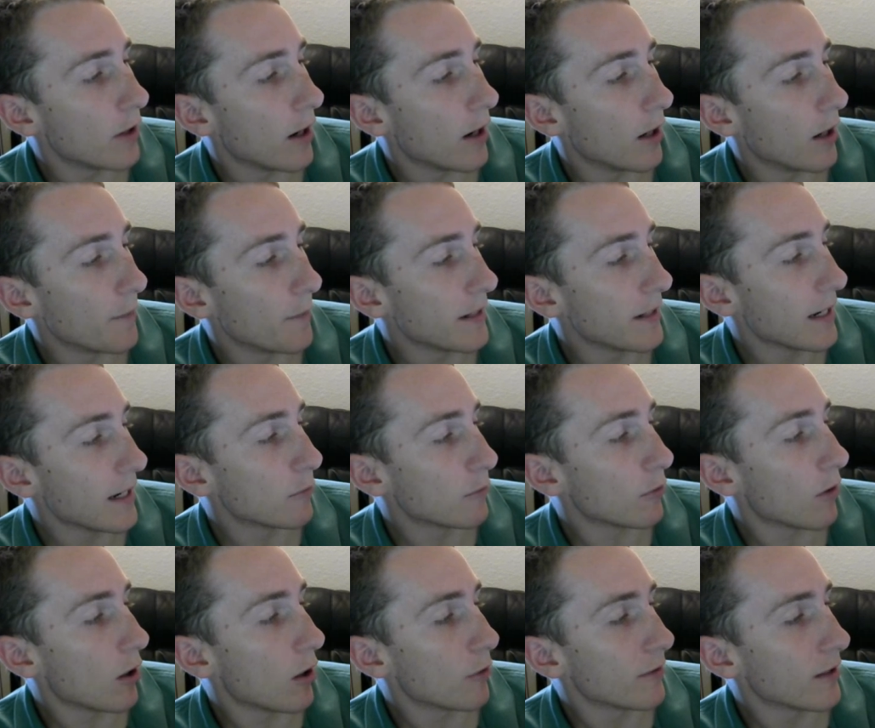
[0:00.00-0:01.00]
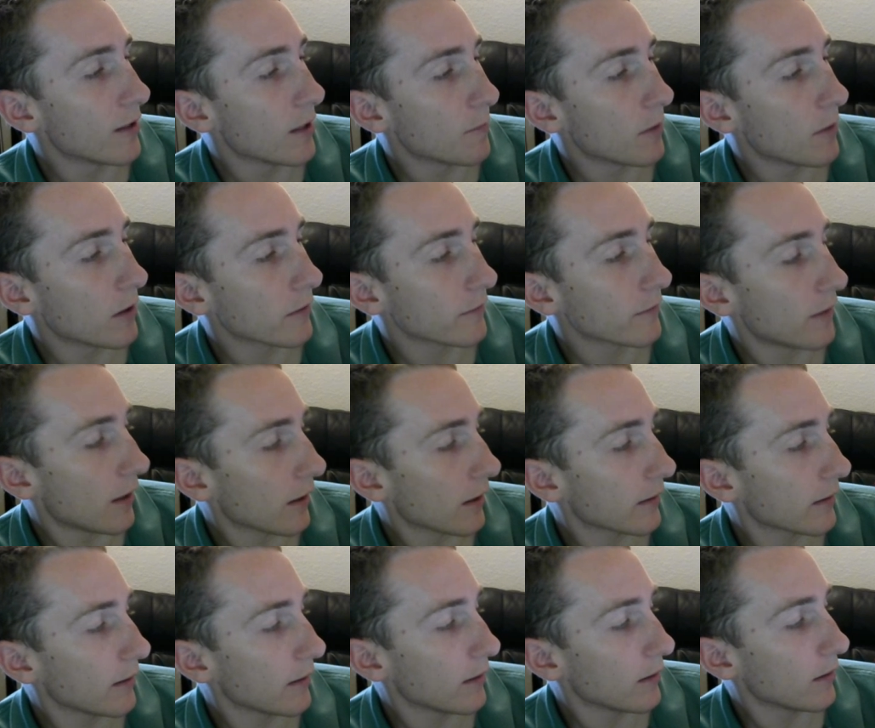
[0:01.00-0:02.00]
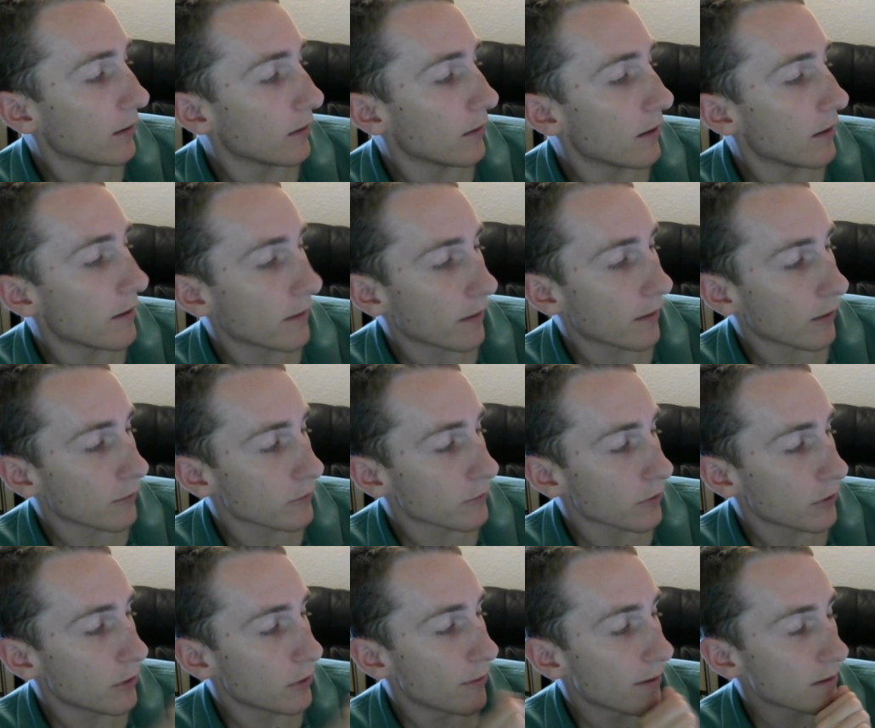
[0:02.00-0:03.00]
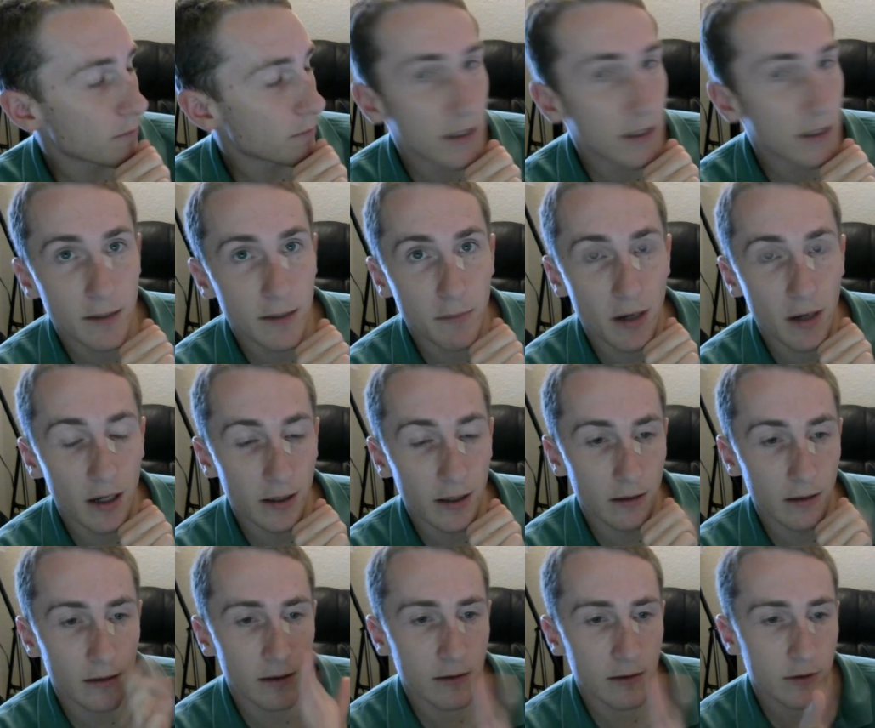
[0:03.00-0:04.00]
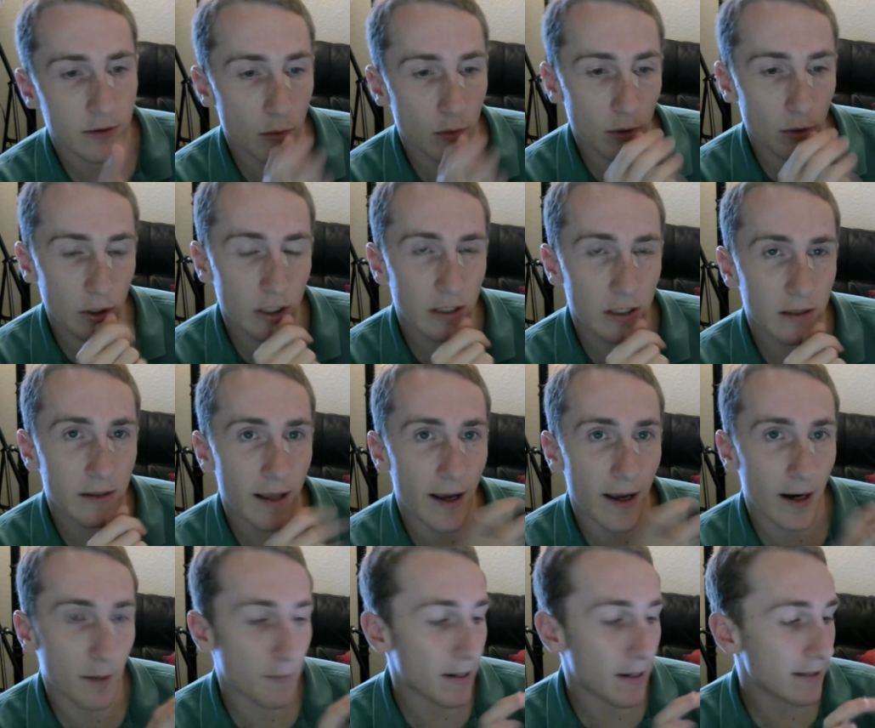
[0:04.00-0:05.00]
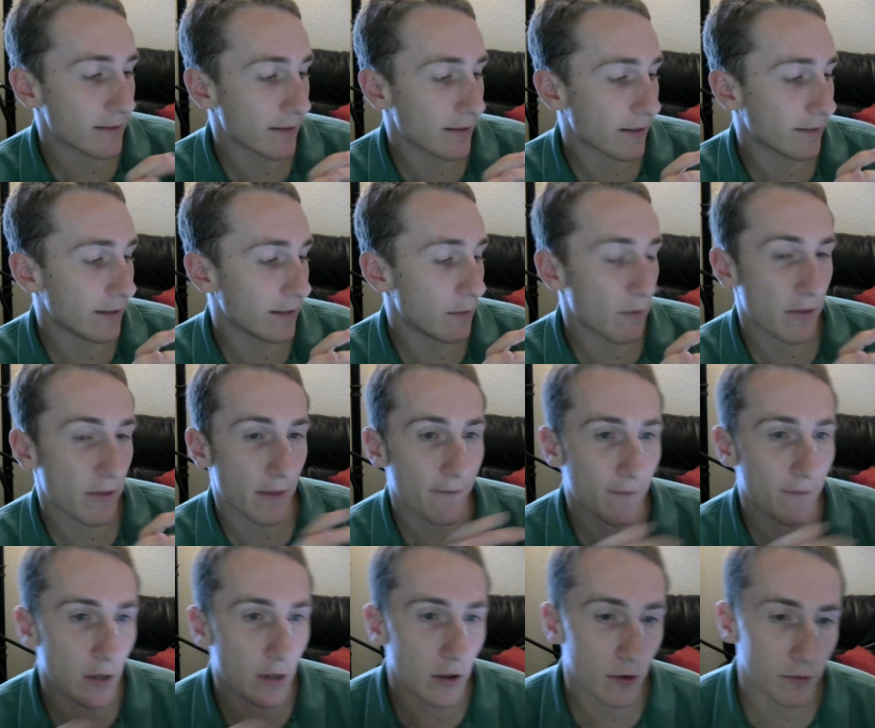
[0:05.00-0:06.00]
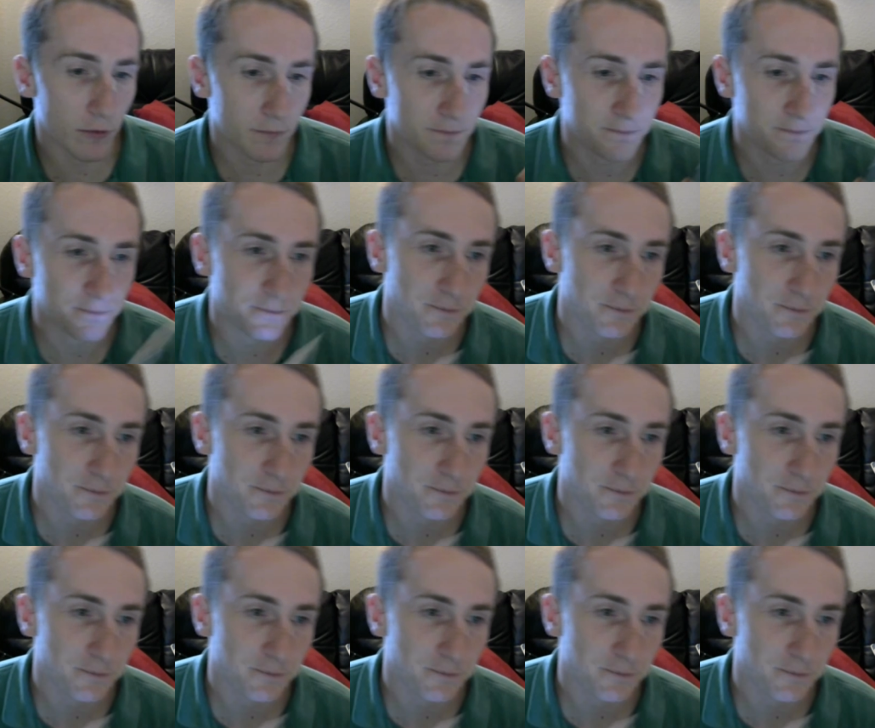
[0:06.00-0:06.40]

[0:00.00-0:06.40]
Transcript: um, enable OEM unlocking, and then also USB debugging. So we're good there basically with the phone.